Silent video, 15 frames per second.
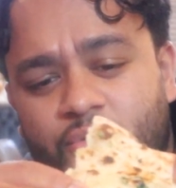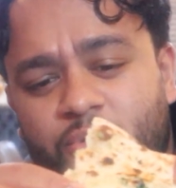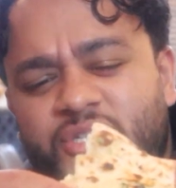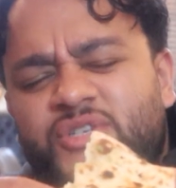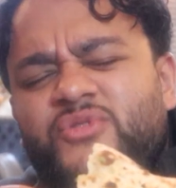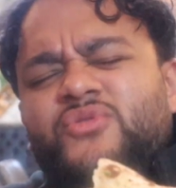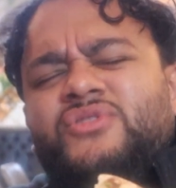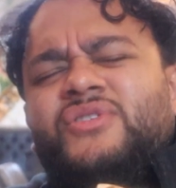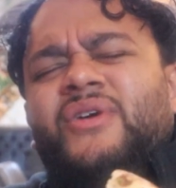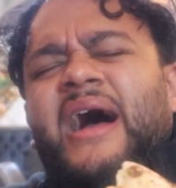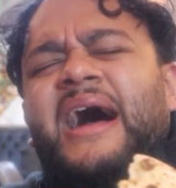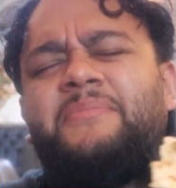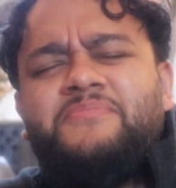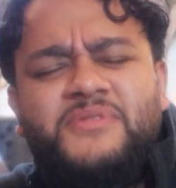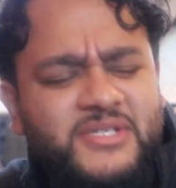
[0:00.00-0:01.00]
which is also
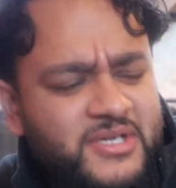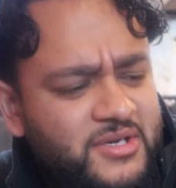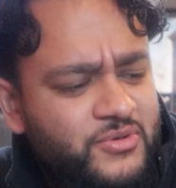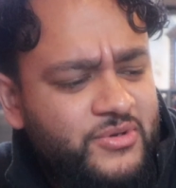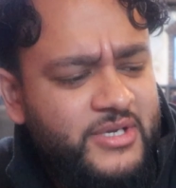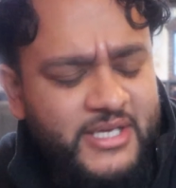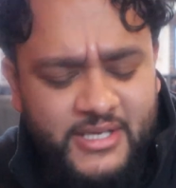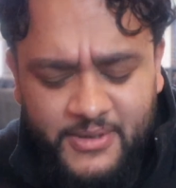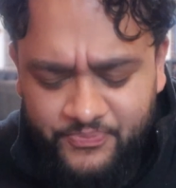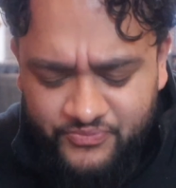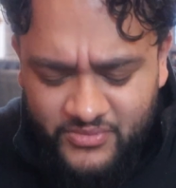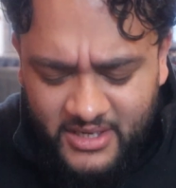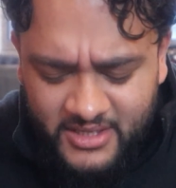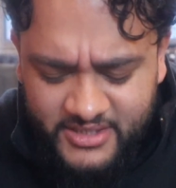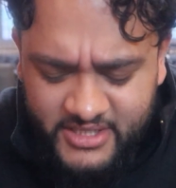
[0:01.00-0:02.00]
absolutely
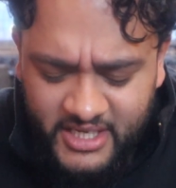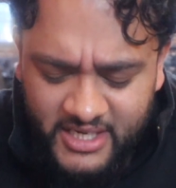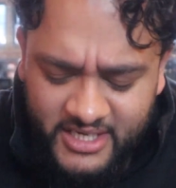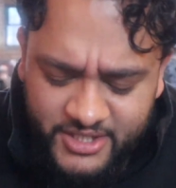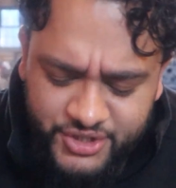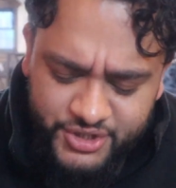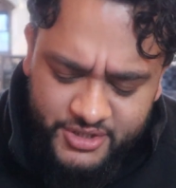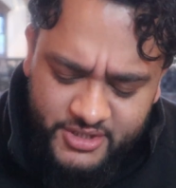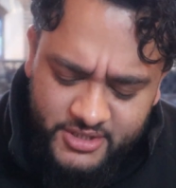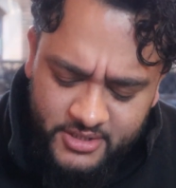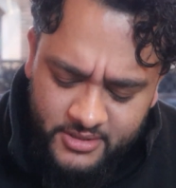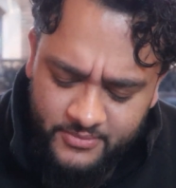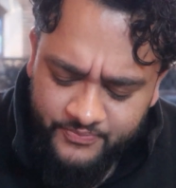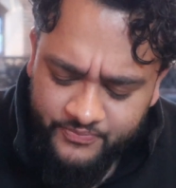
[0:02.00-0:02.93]
delicious.